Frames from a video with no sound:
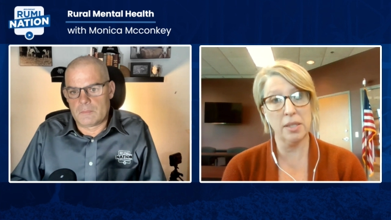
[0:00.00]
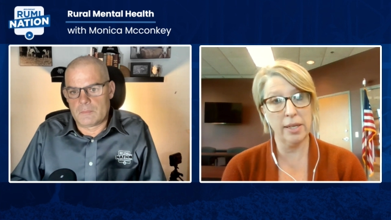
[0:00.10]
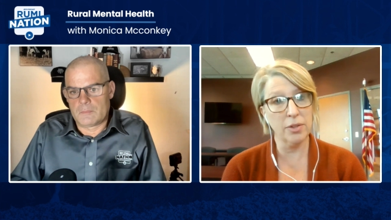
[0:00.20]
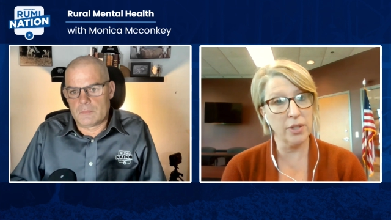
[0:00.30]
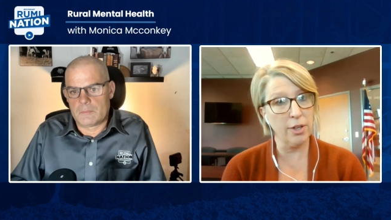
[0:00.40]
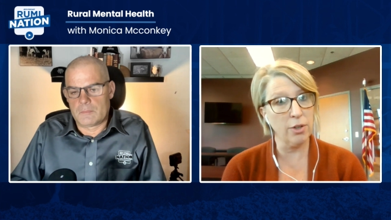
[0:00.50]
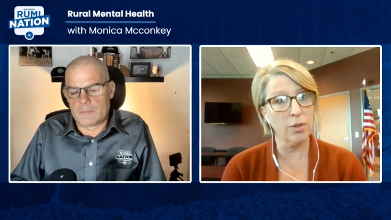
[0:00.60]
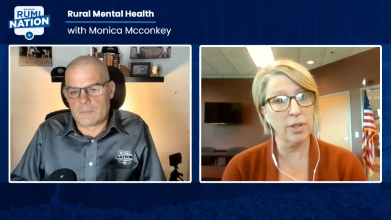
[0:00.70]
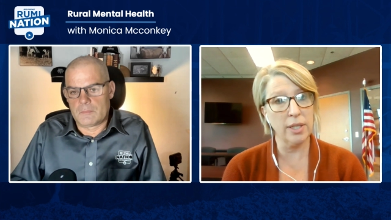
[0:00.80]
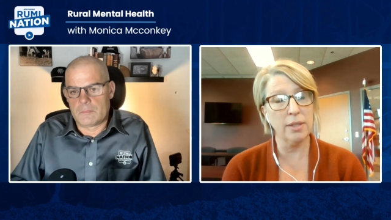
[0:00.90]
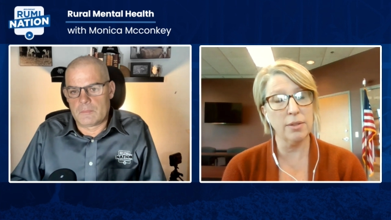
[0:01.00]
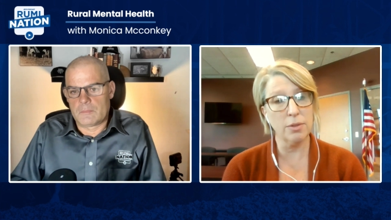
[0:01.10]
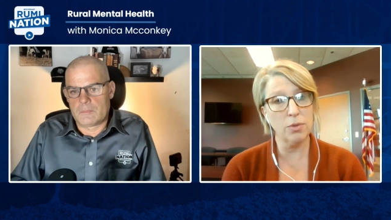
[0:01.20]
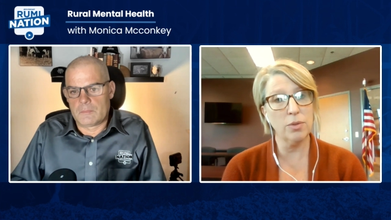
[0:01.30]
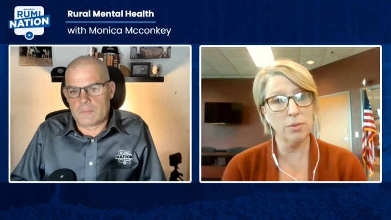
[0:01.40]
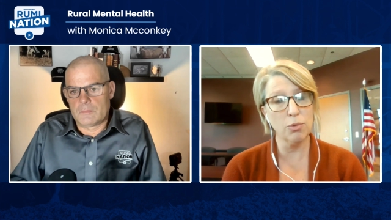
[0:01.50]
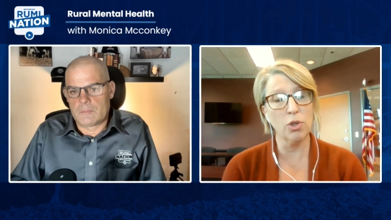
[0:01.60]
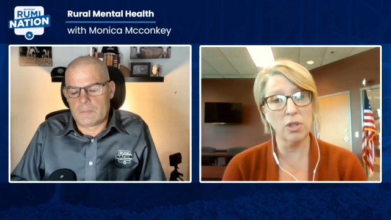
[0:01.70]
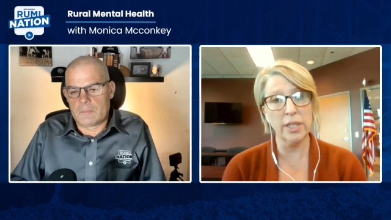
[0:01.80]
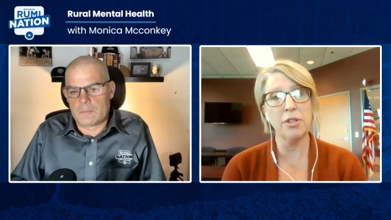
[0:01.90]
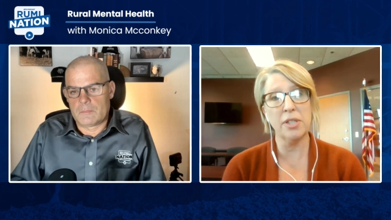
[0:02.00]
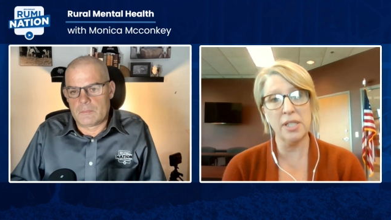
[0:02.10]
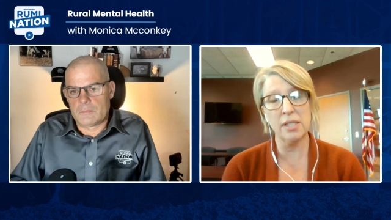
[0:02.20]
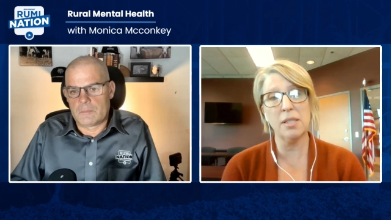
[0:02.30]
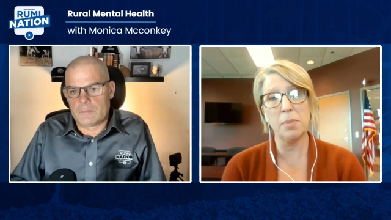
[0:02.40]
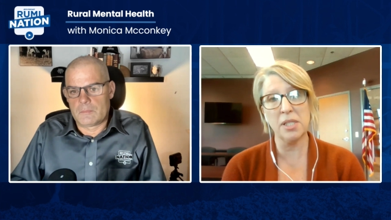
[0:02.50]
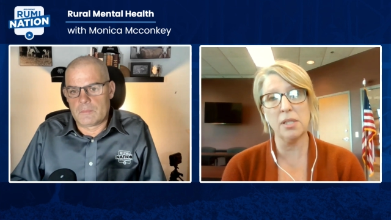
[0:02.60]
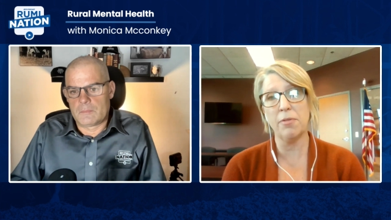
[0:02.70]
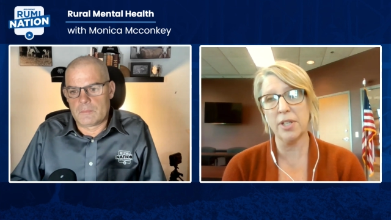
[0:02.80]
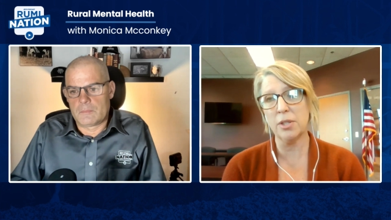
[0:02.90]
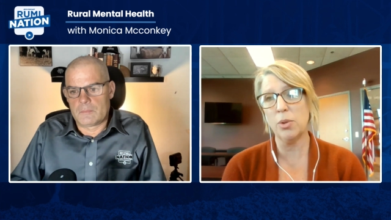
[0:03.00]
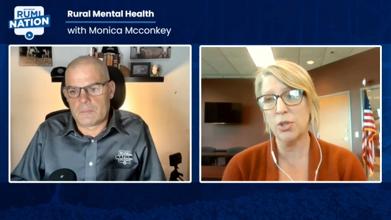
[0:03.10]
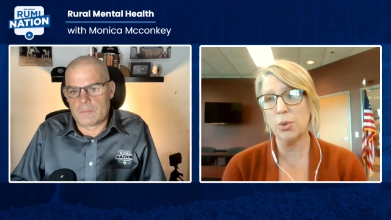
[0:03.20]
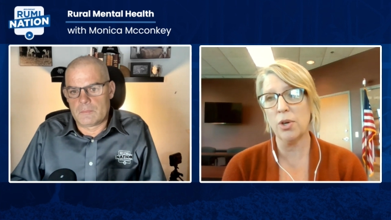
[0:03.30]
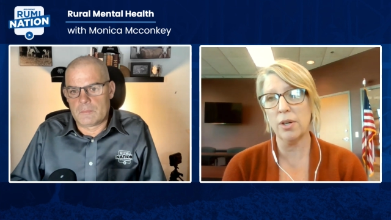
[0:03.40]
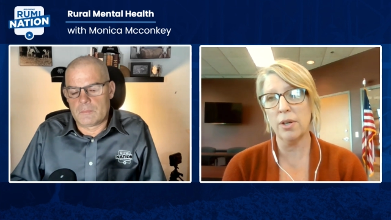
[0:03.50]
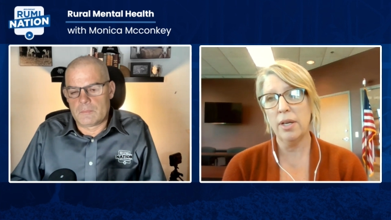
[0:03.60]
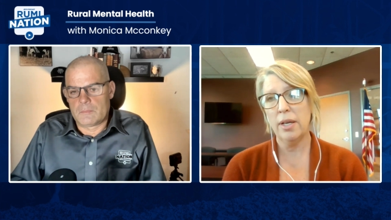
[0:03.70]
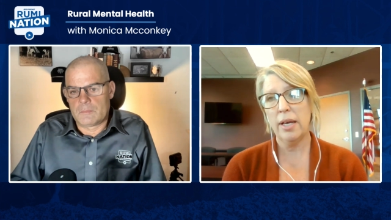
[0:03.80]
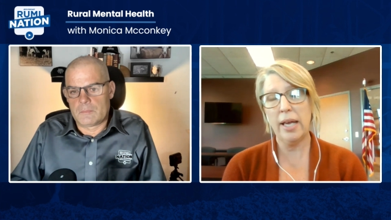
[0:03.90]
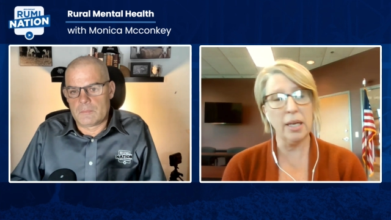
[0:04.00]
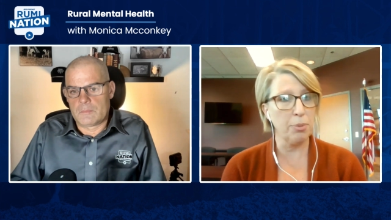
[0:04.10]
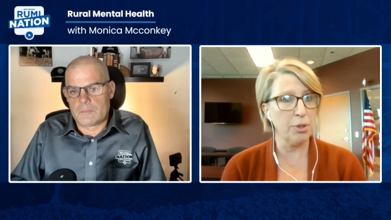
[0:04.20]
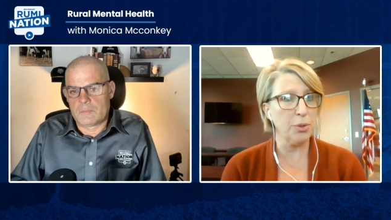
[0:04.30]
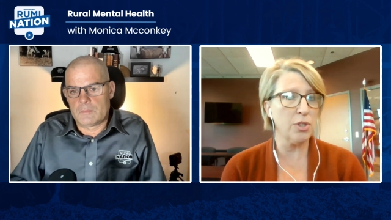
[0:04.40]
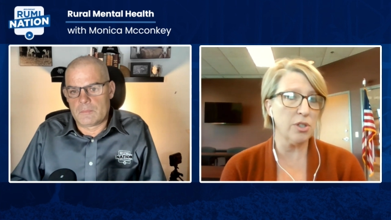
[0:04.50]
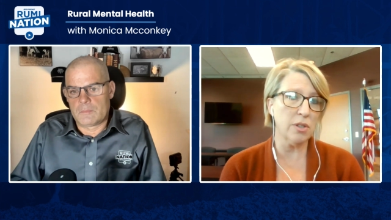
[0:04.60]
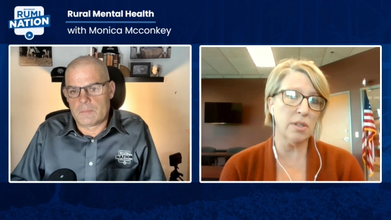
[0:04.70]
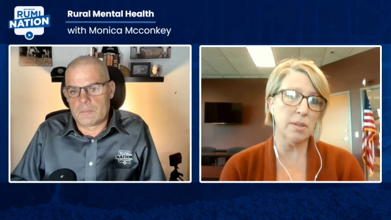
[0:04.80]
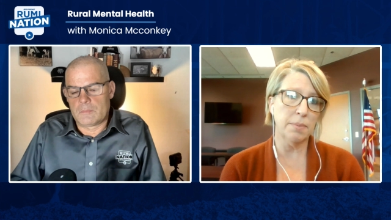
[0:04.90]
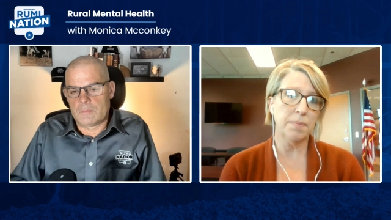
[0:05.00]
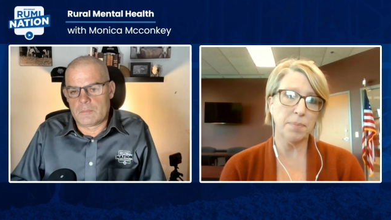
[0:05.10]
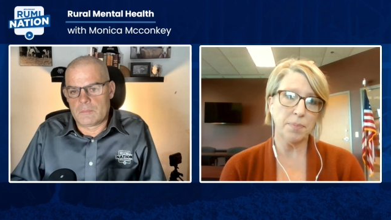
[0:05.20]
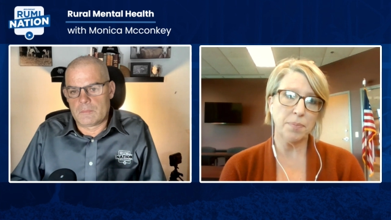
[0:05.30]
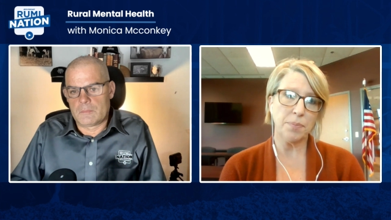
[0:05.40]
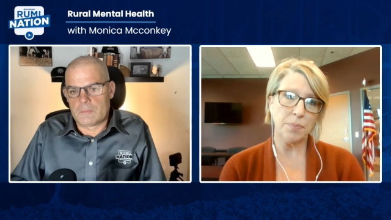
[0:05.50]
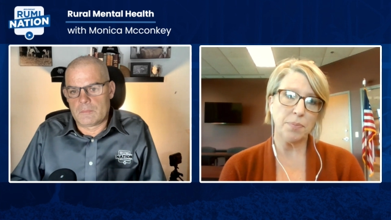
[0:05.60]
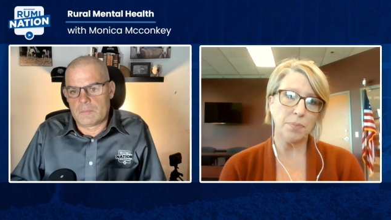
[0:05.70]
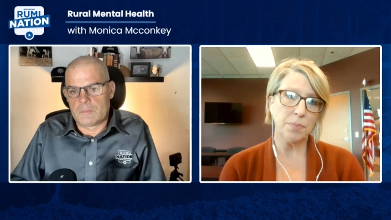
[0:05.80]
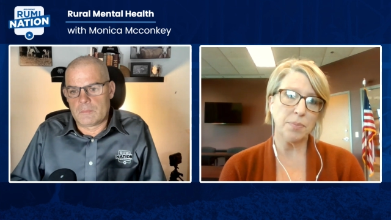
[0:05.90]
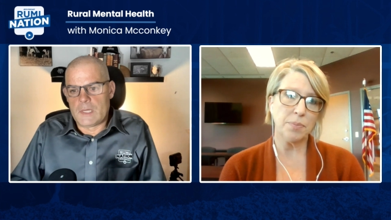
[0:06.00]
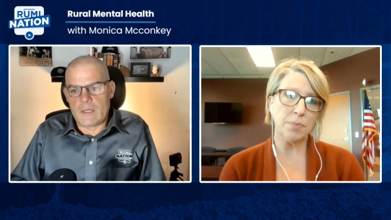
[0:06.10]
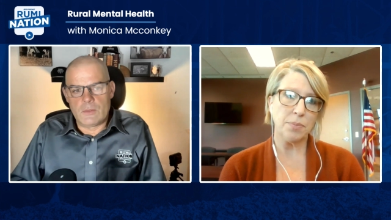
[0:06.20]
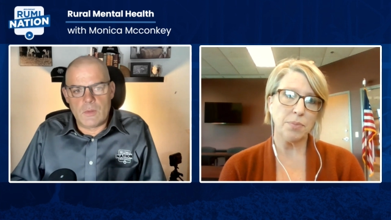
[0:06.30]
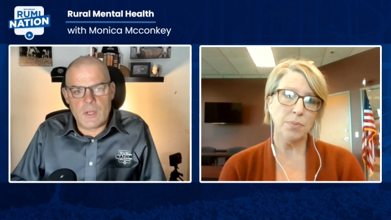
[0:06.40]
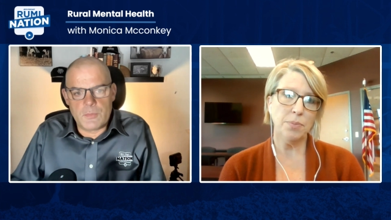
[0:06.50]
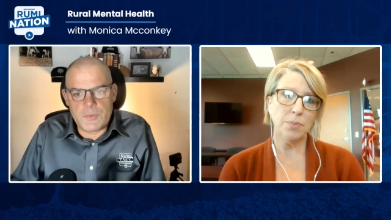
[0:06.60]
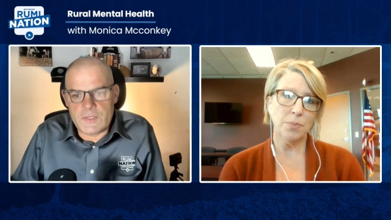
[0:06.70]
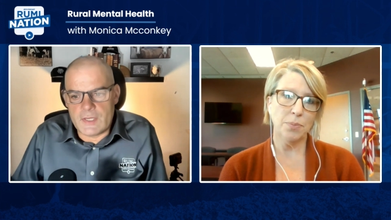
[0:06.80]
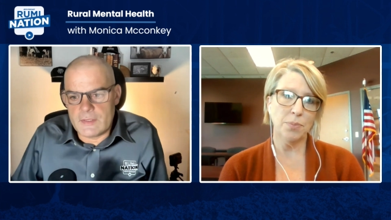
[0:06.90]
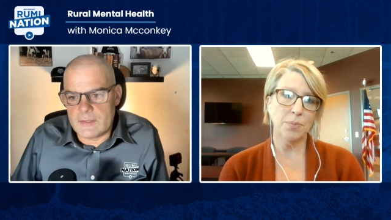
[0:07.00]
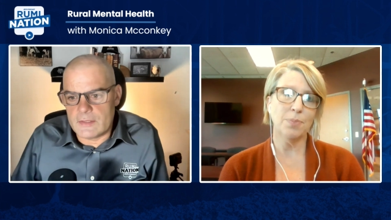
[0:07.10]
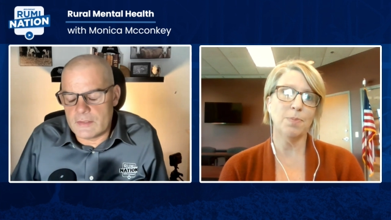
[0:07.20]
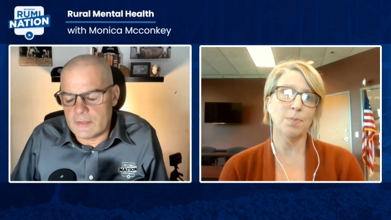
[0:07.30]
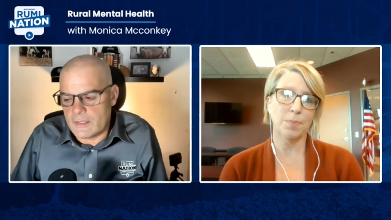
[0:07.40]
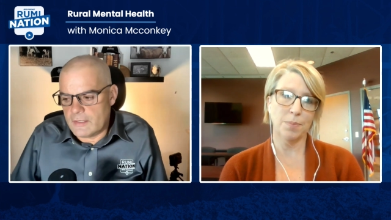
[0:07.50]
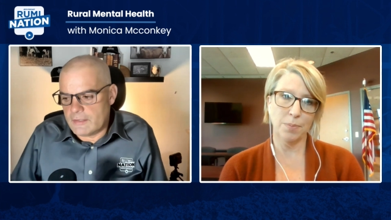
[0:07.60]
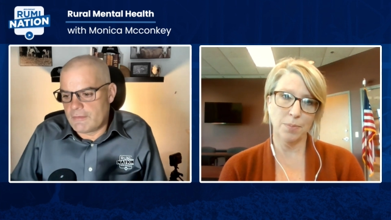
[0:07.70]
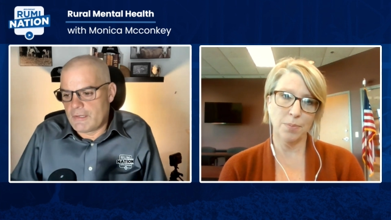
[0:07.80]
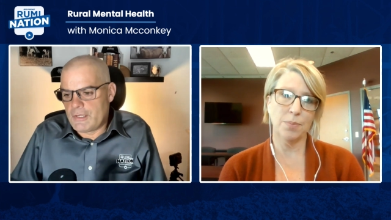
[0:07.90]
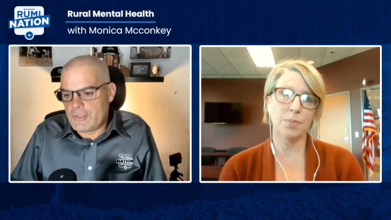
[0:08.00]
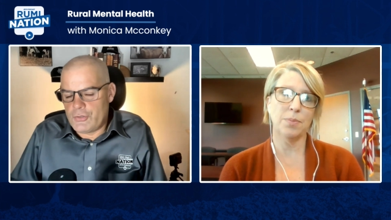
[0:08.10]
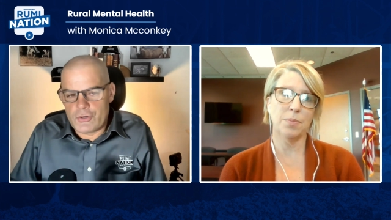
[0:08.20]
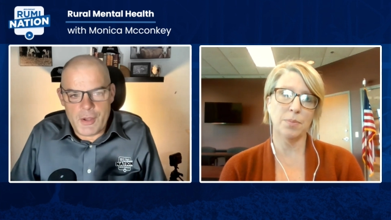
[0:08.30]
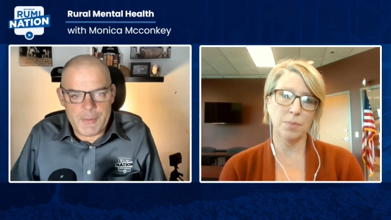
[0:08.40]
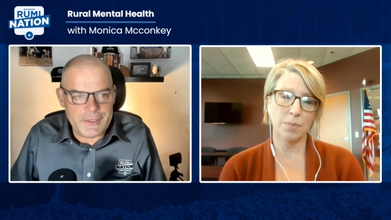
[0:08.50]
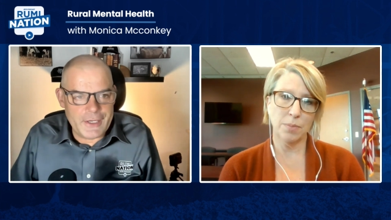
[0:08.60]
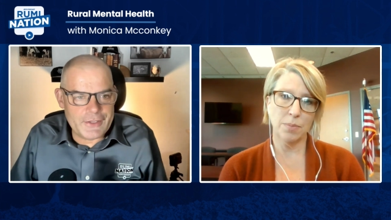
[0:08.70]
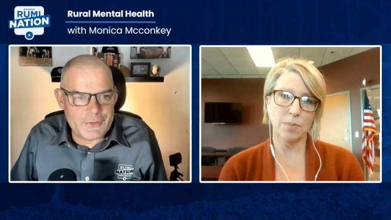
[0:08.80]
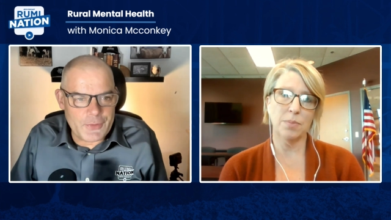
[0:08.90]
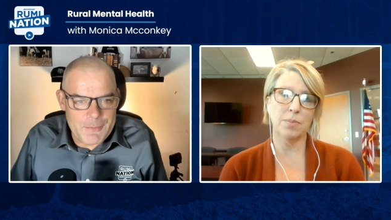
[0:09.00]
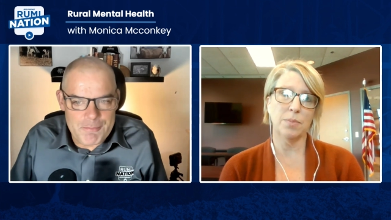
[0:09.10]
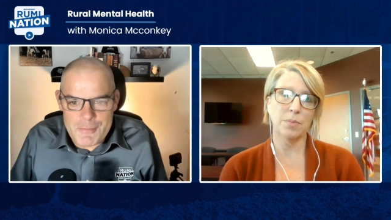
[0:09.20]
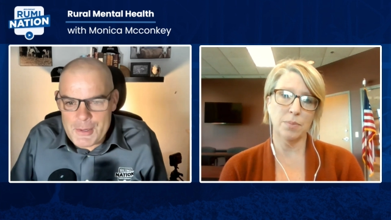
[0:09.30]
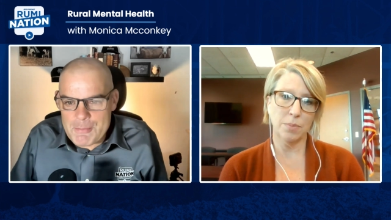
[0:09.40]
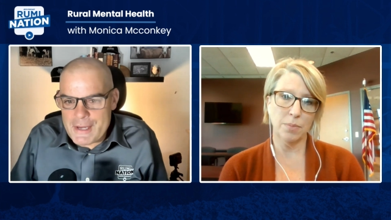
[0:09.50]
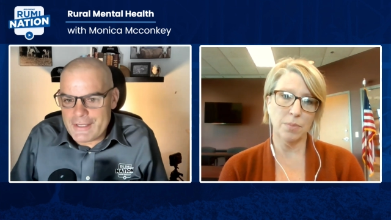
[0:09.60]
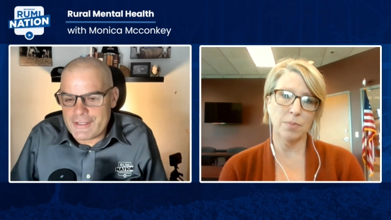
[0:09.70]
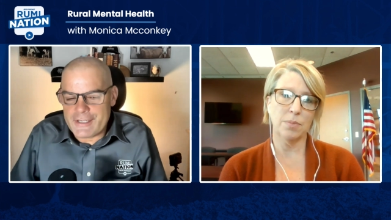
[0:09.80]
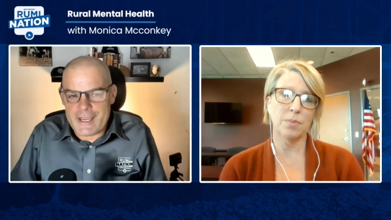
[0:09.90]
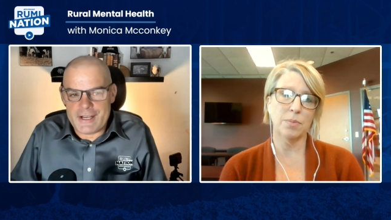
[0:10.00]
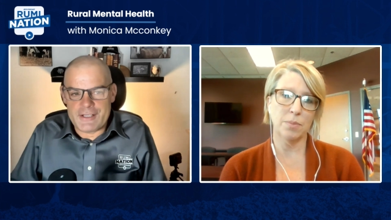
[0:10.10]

Speaker 1: health care in rural areas, specifically to our egg producers.
Speaker 2: Yeah, no, one hundred percent. And and to your comment, yes, I'm I'm based in Canada.